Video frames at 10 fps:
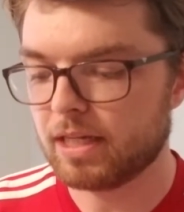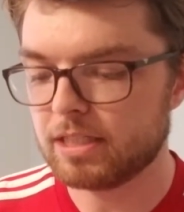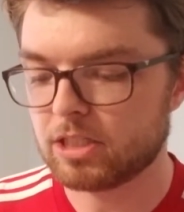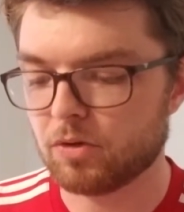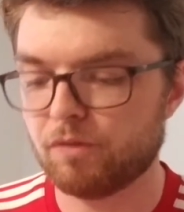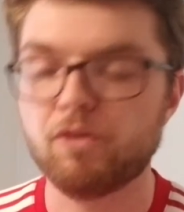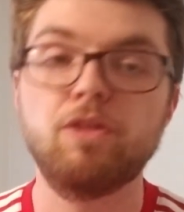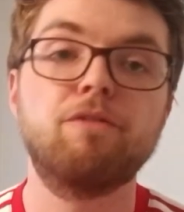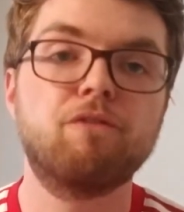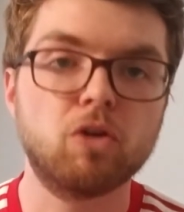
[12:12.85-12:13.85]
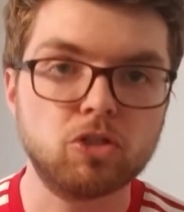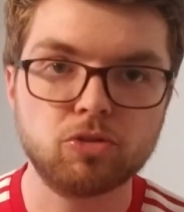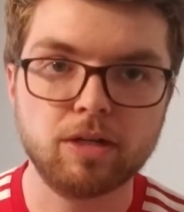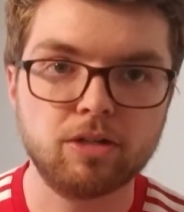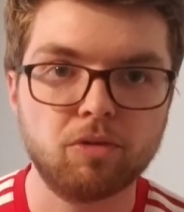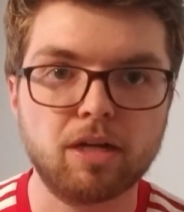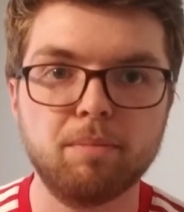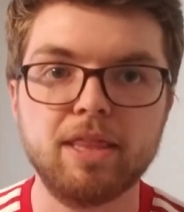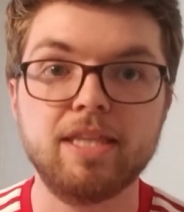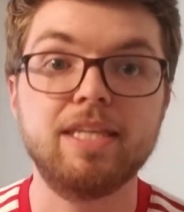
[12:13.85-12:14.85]
So for the first round, I
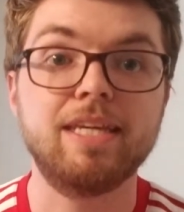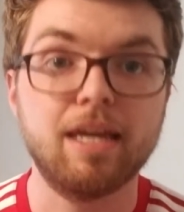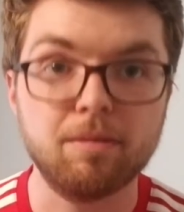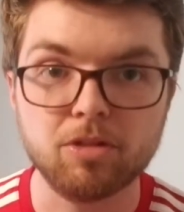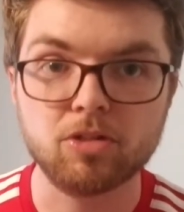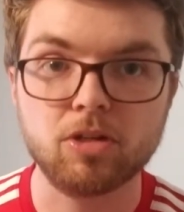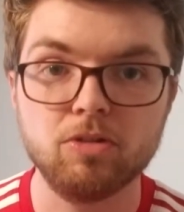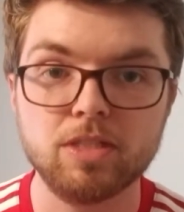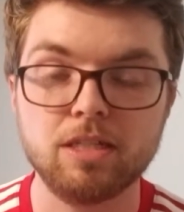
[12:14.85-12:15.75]
recommend that the game leader goes in,